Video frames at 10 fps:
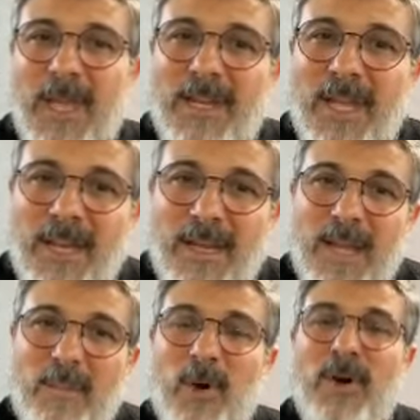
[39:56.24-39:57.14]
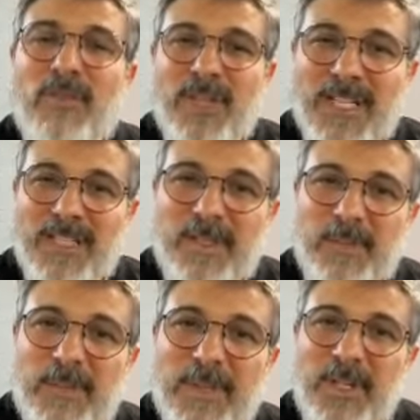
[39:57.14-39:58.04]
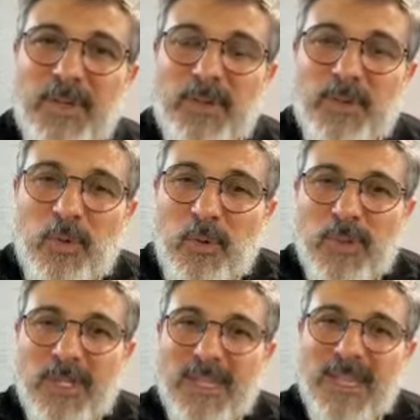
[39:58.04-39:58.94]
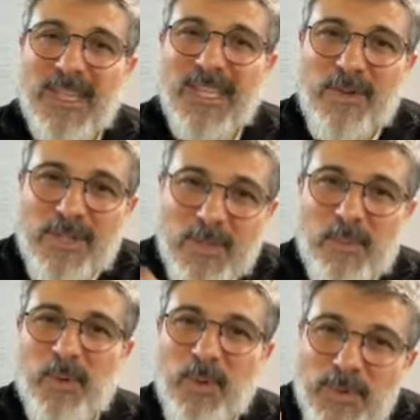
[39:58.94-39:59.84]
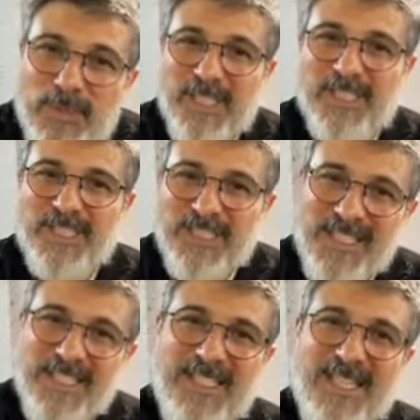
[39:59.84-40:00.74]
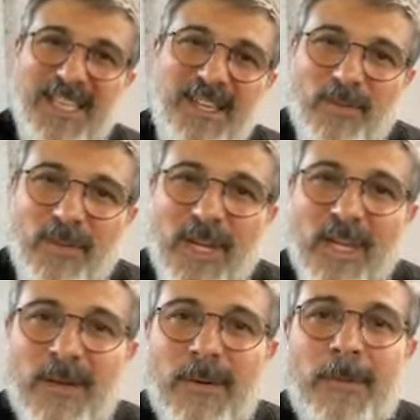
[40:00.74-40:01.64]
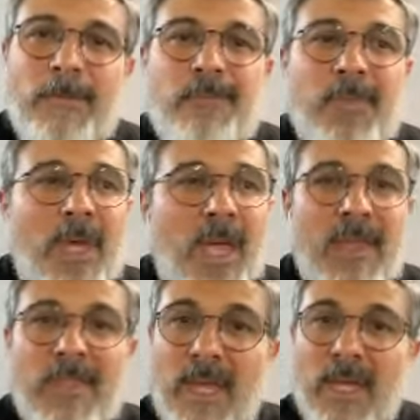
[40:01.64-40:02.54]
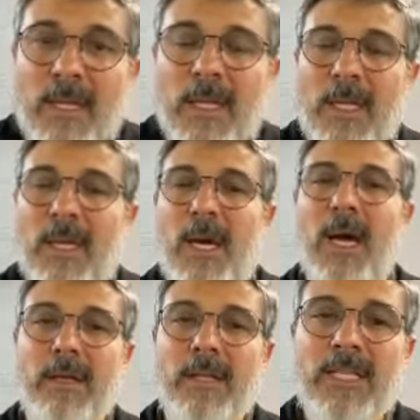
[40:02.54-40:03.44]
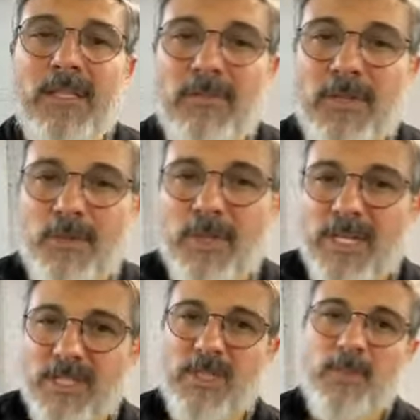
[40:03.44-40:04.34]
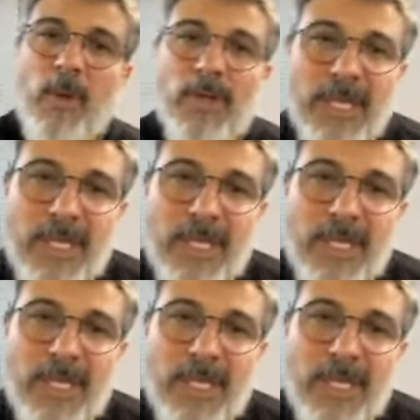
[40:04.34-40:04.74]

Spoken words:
and marvel at them. You know, don't there is a process to this thing, right? And then I like to visualize a small